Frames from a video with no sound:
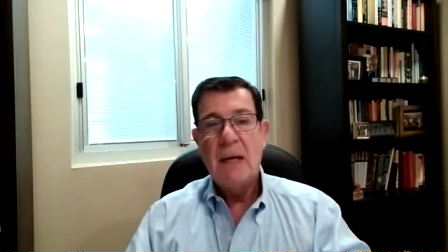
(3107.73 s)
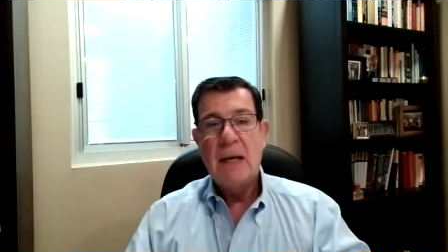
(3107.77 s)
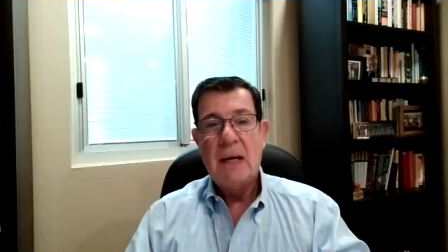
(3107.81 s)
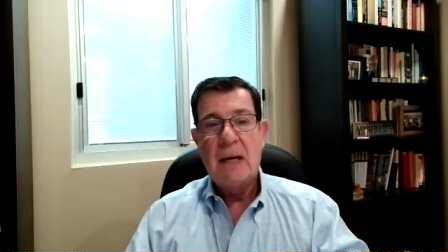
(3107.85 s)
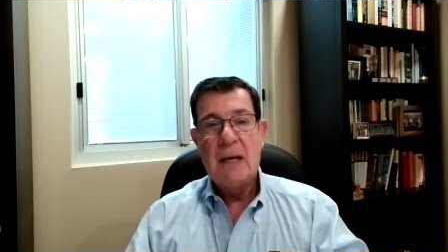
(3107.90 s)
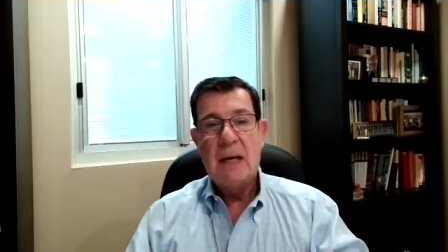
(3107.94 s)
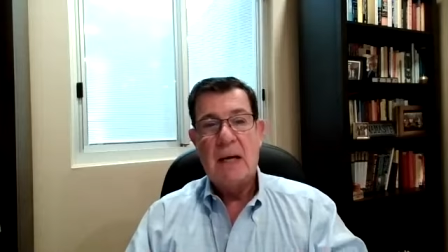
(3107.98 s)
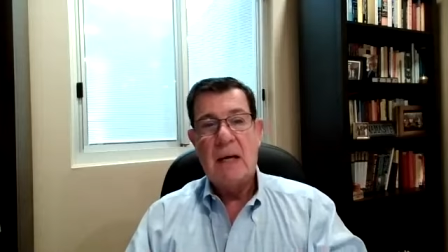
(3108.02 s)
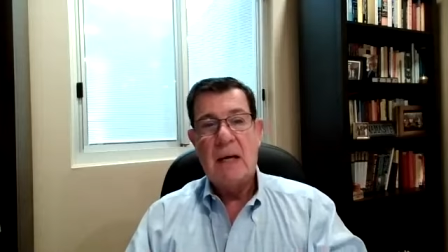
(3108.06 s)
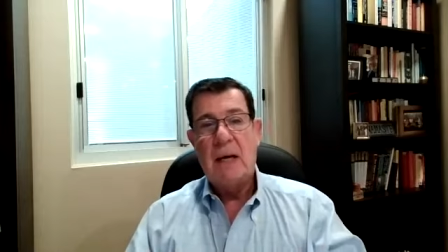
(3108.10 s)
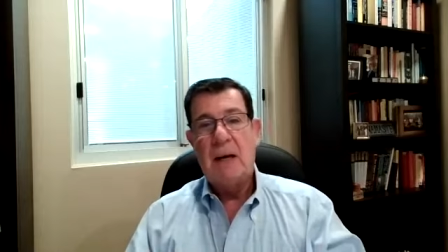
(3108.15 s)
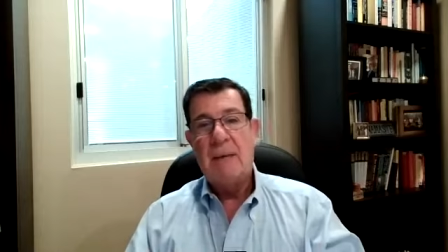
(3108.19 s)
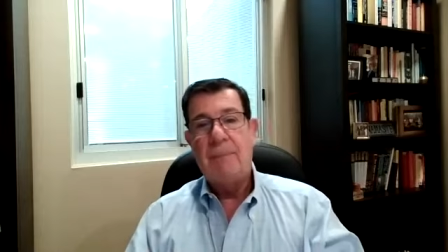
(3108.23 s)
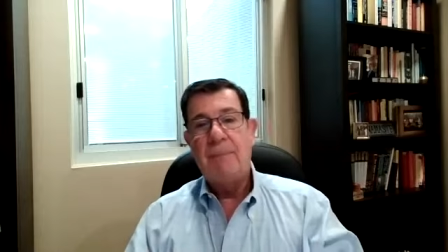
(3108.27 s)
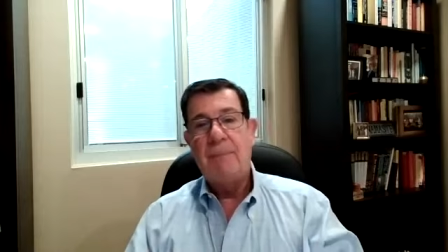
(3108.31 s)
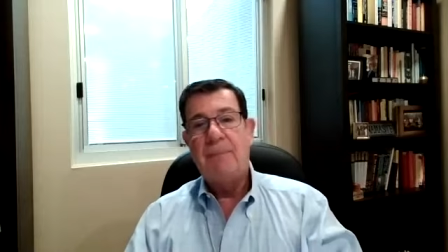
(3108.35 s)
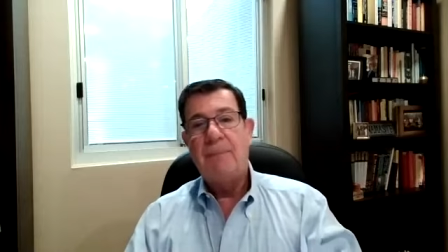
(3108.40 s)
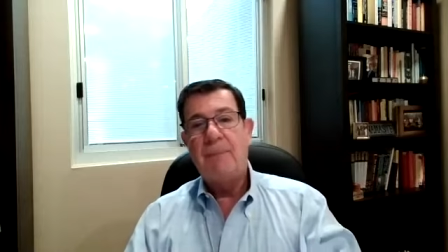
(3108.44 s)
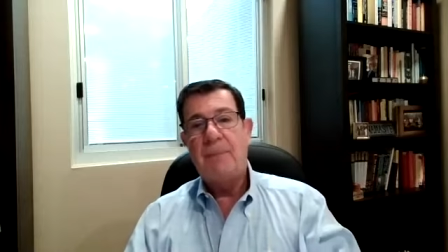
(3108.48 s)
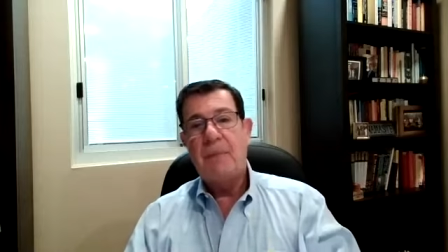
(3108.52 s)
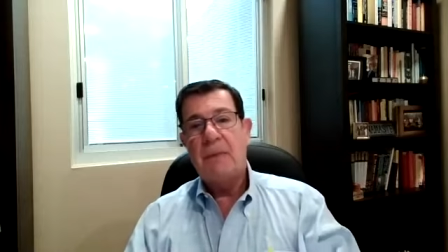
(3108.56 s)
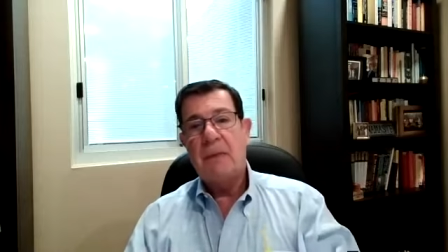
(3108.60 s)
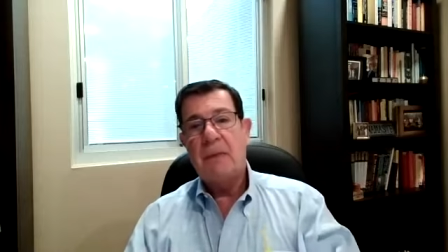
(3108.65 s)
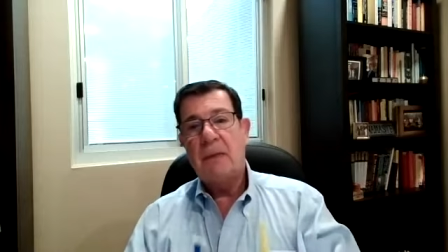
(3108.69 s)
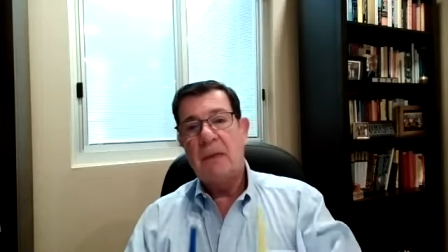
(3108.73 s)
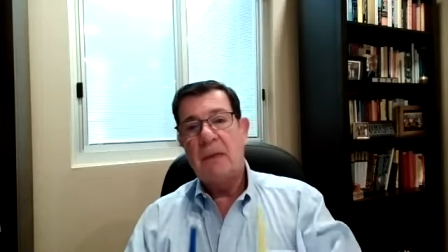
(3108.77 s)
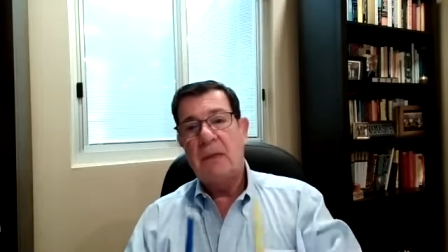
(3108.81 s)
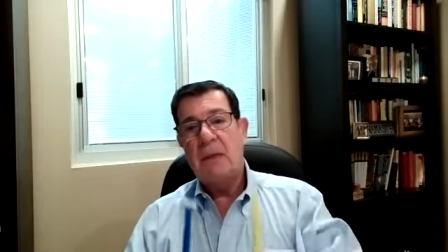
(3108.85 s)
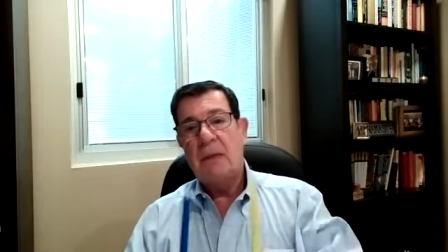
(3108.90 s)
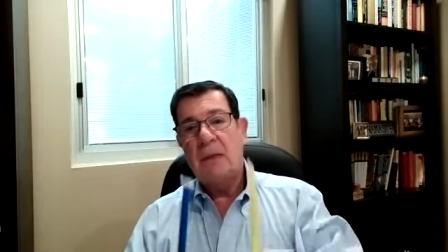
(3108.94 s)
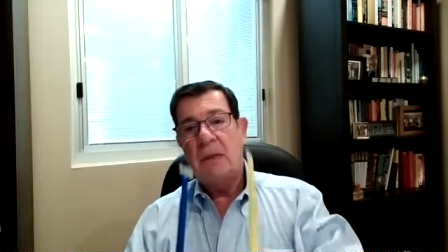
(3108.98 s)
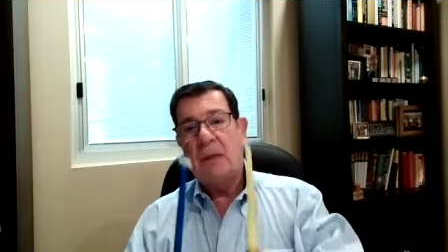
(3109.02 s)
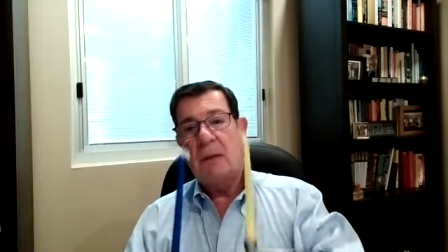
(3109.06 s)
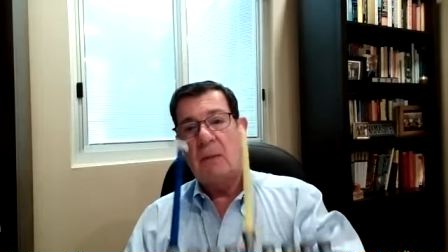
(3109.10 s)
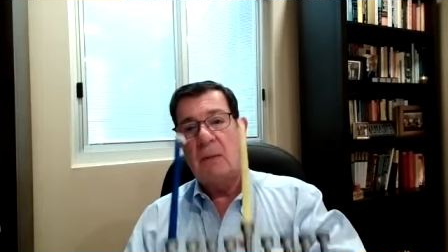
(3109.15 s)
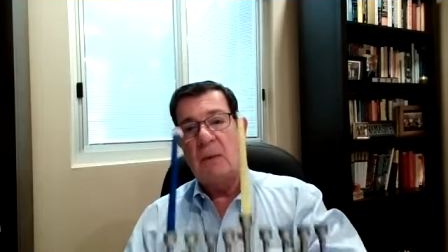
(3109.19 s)
Um,
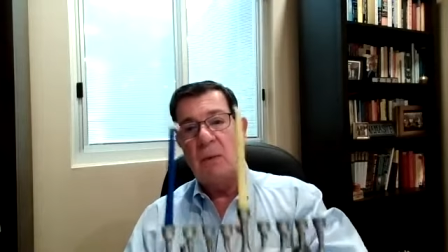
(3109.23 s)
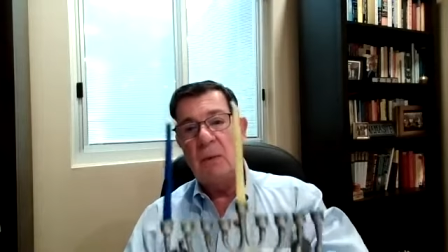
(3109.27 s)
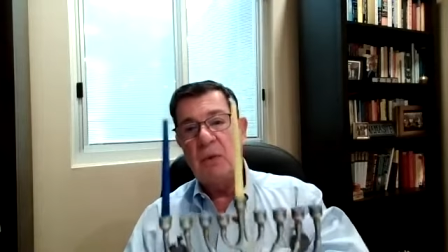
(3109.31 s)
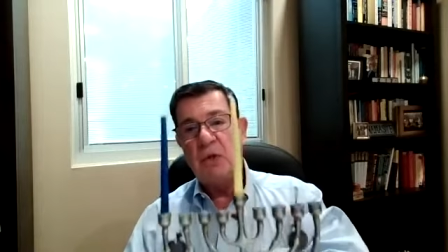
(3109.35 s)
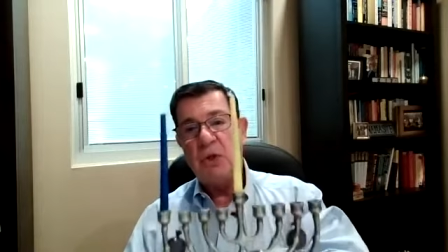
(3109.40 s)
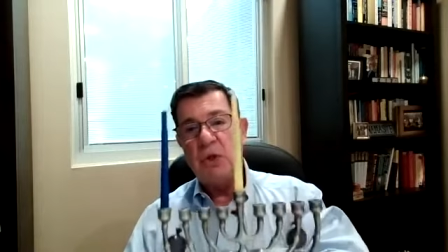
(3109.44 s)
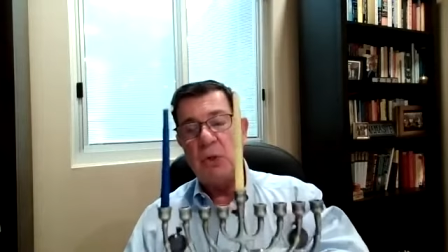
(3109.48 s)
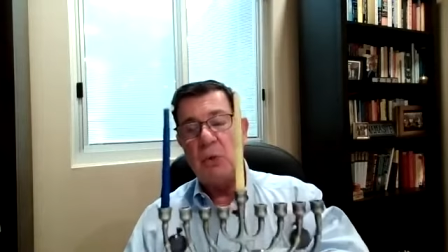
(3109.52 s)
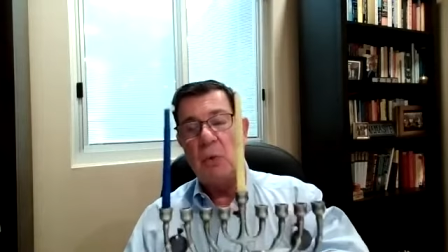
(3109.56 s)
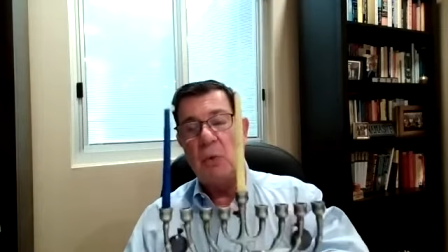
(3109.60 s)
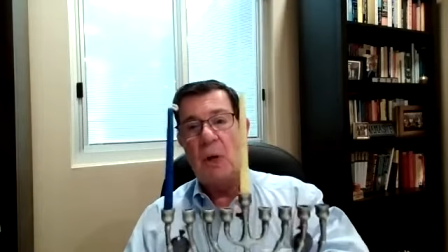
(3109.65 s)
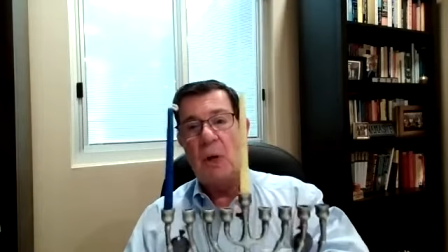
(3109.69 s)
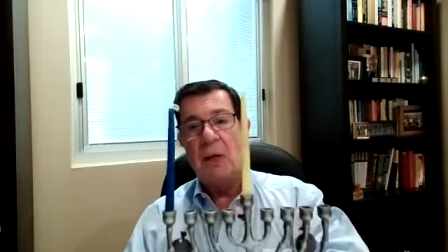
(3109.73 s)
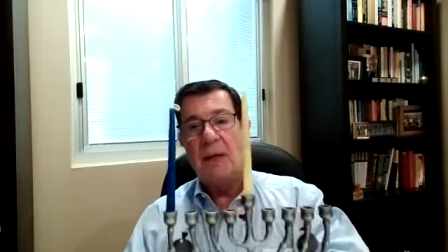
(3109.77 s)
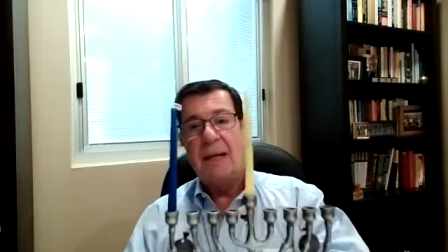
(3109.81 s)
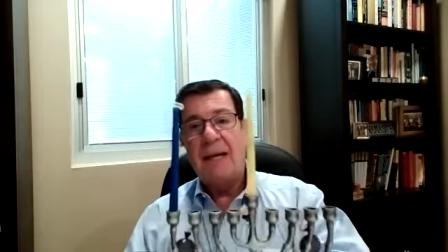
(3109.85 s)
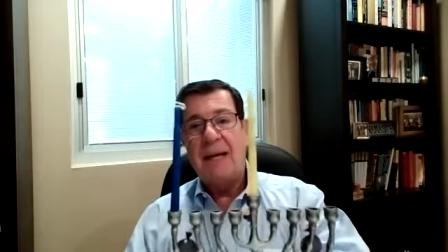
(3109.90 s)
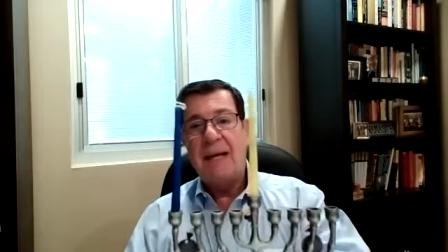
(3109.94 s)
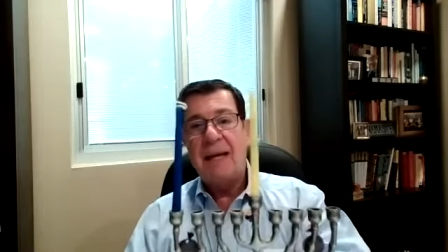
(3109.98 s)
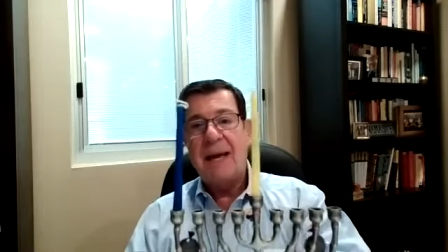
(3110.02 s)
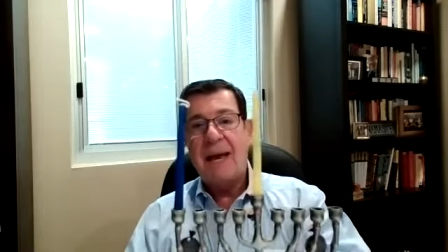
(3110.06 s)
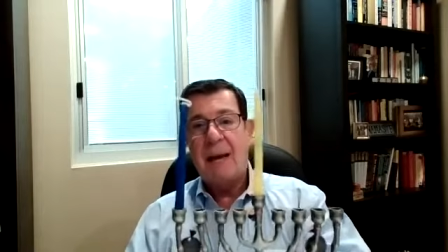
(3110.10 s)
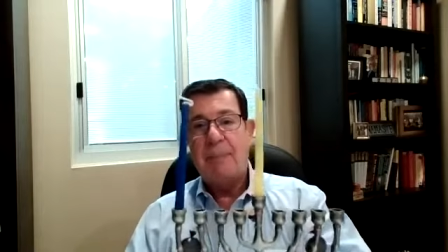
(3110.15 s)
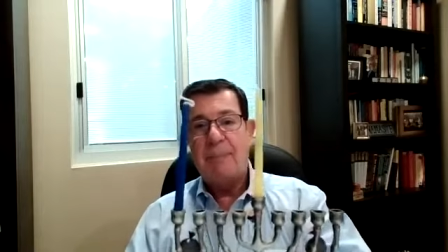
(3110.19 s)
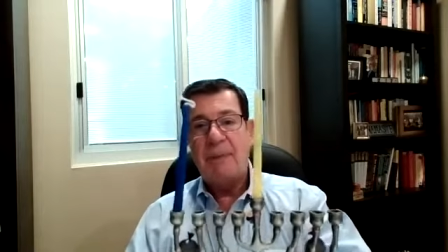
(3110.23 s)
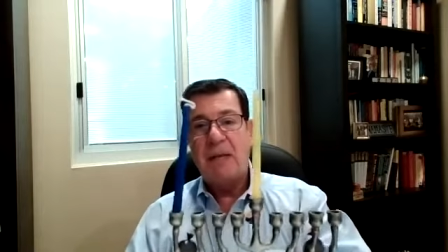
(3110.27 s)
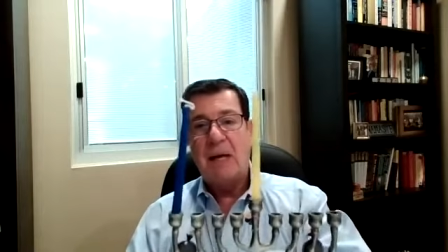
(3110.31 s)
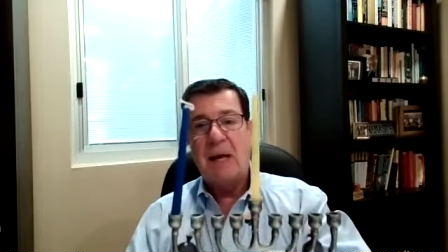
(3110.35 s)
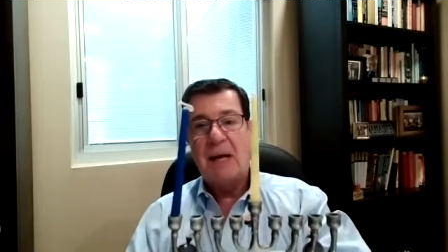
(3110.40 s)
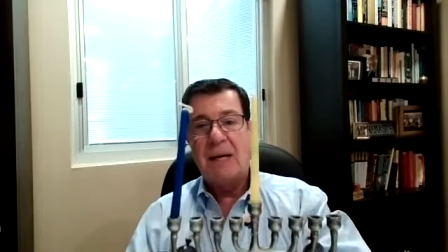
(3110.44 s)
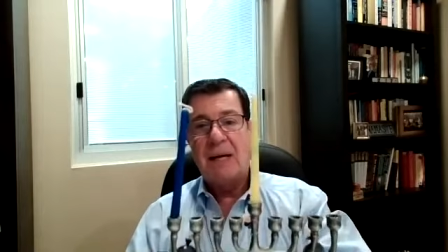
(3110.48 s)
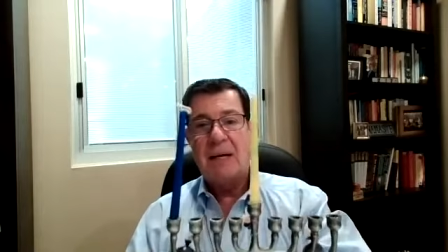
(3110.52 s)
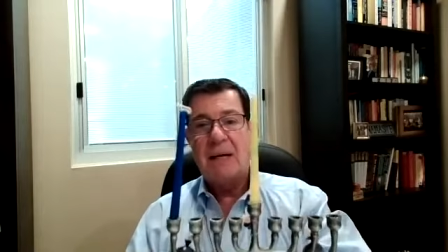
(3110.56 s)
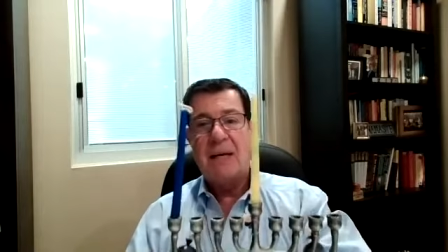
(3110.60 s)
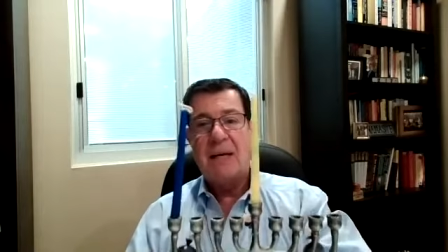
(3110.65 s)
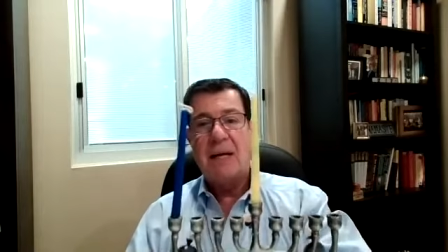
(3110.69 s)
I want to wish you all a happy
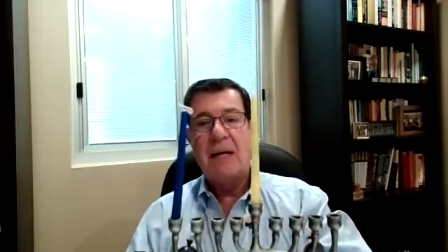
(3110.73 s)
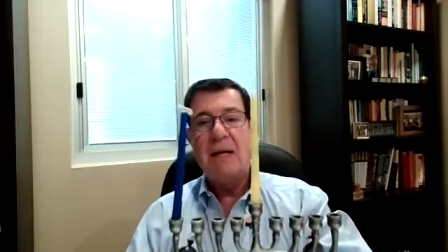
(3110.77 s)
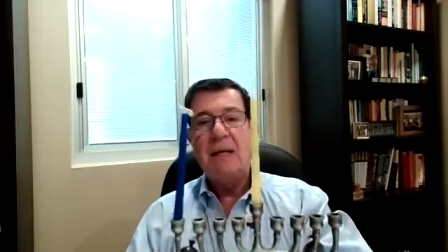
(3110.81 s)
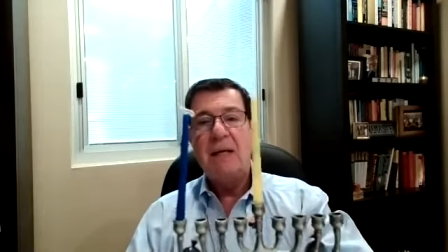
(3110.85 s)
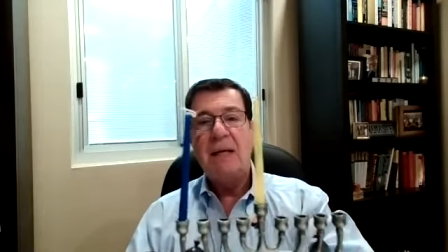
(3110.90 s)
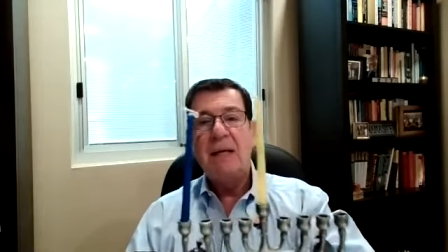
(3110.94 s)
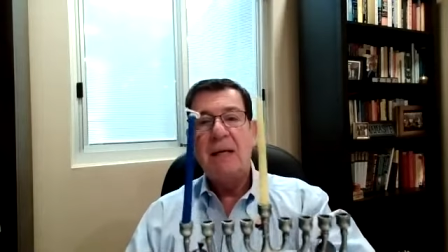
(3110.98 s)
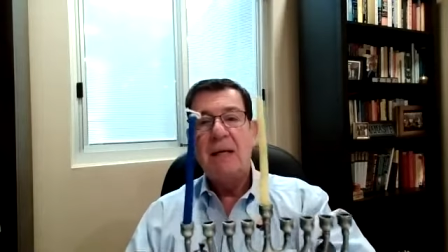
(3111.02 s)
Hanukkah.